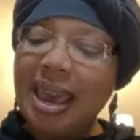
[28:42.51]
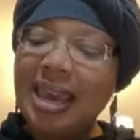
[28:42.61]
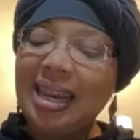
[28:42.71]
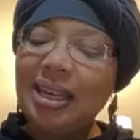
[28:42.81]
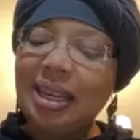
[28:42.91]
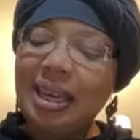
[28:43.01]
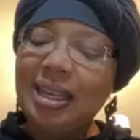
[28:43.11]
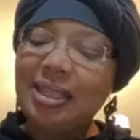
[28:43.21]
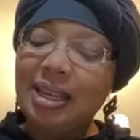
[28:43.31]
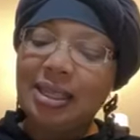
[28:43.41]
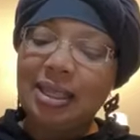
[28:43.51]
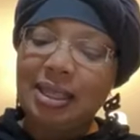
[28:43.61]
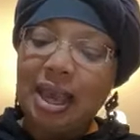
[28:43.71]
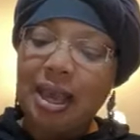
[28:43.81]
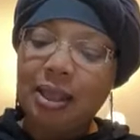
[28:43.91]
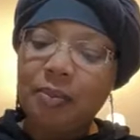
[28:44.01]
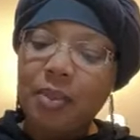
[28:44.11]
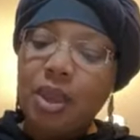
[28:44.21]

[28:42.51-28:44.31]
and it leads unto death.